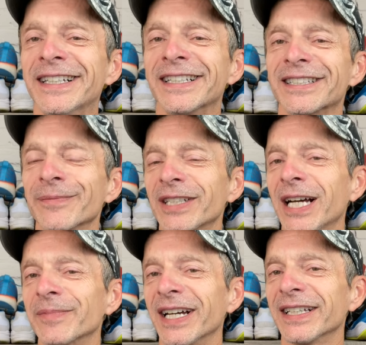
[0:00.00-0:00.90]

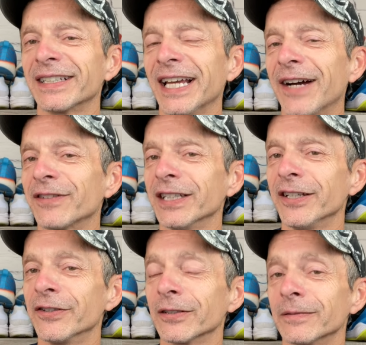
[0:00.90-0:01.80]
sometimes I have to
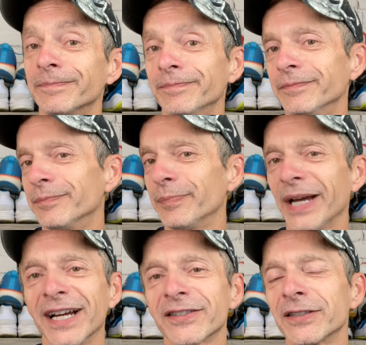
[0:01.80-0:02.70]
either
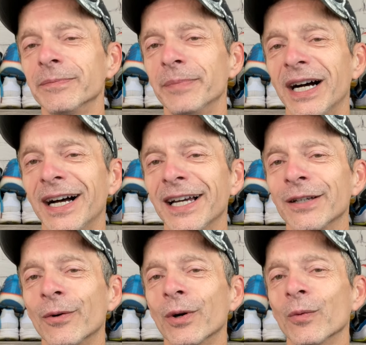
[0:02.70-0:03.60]
pass them
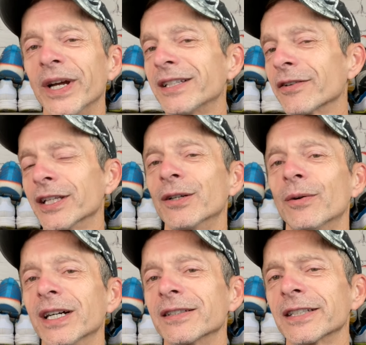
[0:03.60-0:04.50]
by or wait till they go
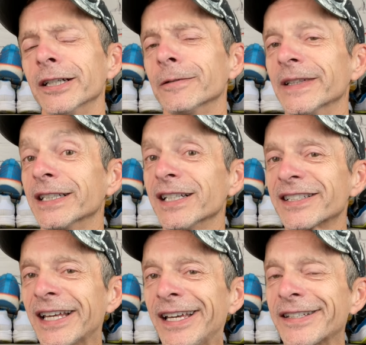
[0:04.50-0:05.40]
on sale. And in
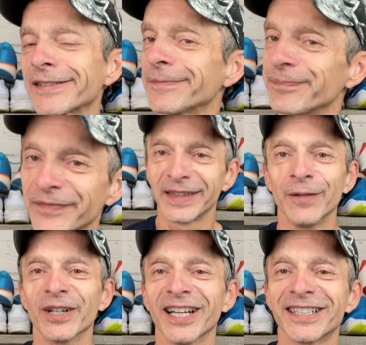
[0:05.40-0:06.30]
this case,
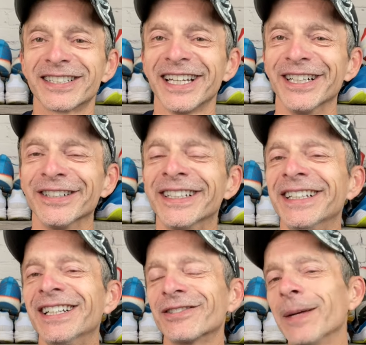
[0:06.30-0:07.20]
they went on sale.
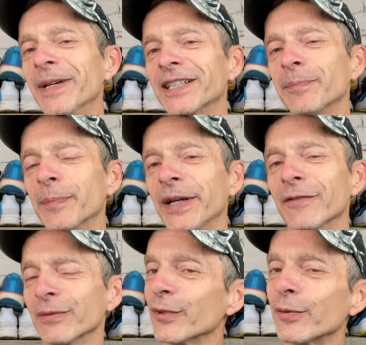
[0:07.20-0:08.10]
So I picked up a
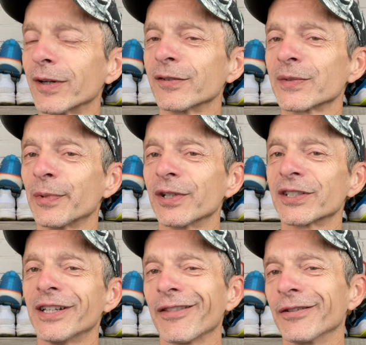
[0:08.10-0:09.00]
pair from Roadrunner
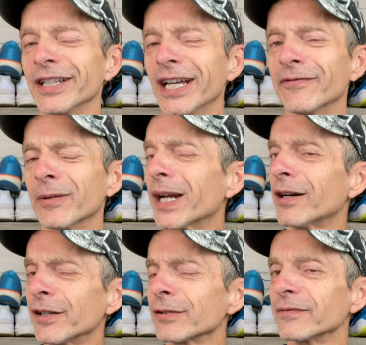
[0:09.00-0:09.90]
Sports the other day for about
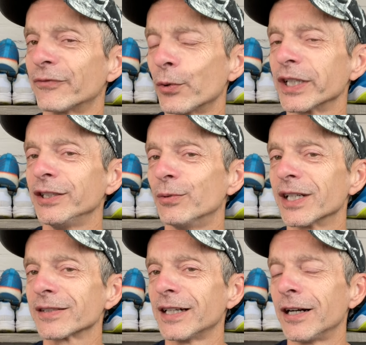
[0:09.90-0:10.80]
140
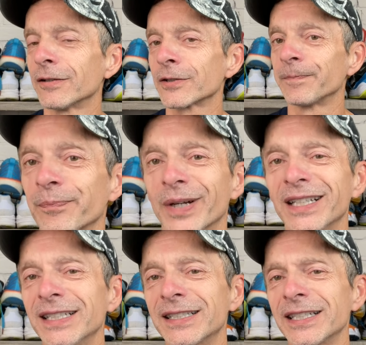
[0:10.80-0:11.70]
US dollars, but I
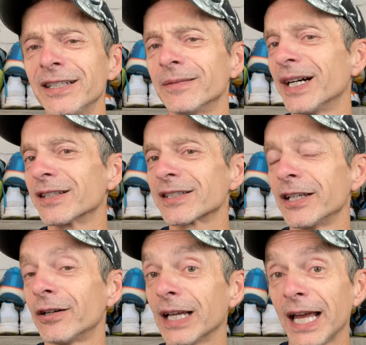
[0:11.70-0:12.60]
did see them on
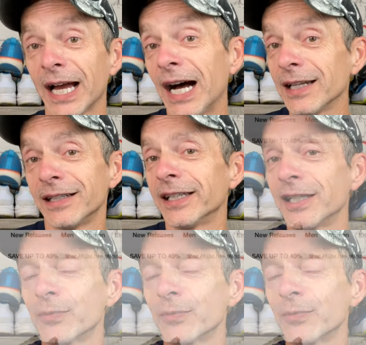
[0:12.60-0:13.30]
sale on Nike's